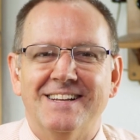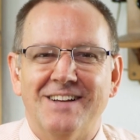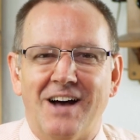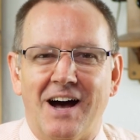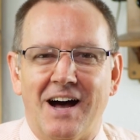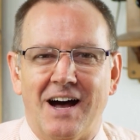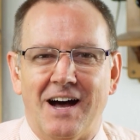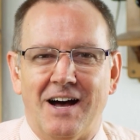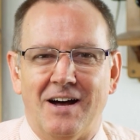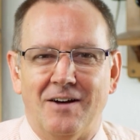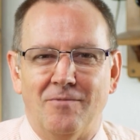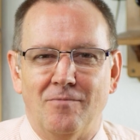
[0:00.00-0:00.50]

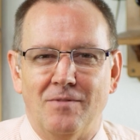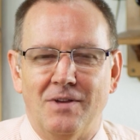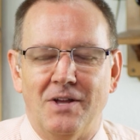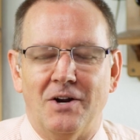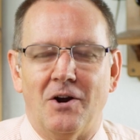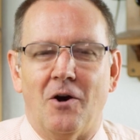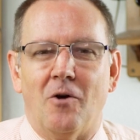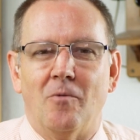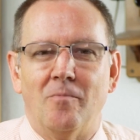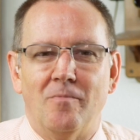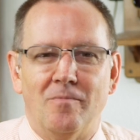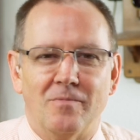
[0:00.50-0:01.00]
uh, you
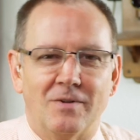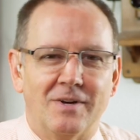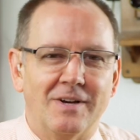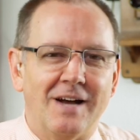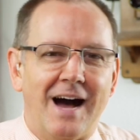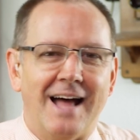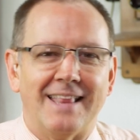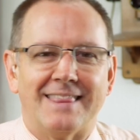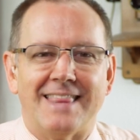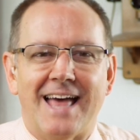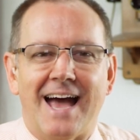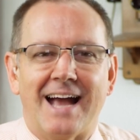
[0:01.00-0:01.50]
know,
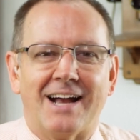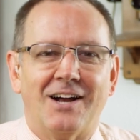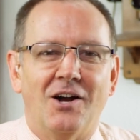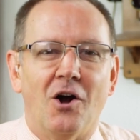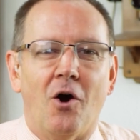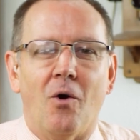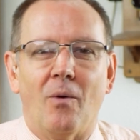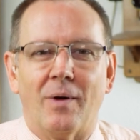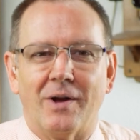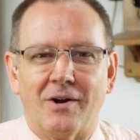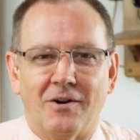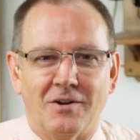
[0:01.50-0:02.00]
got that
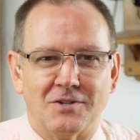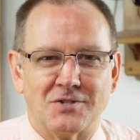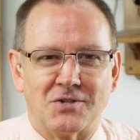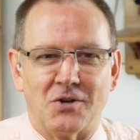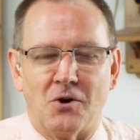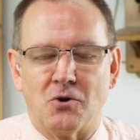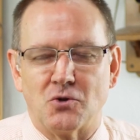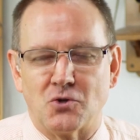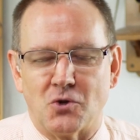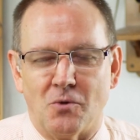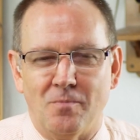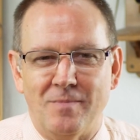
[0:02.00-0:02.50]
going on
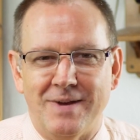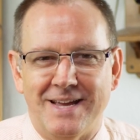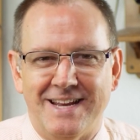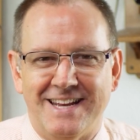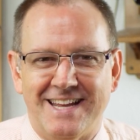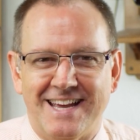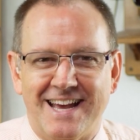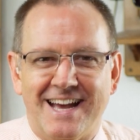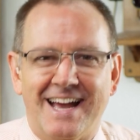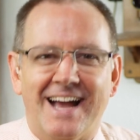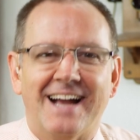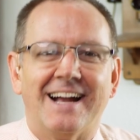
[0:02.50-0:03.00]
social
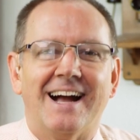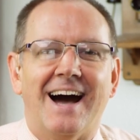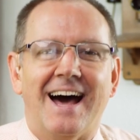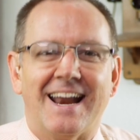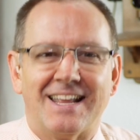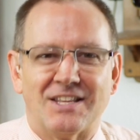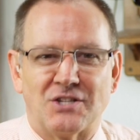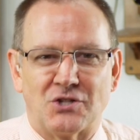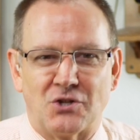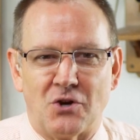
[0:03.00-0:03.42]
media and got it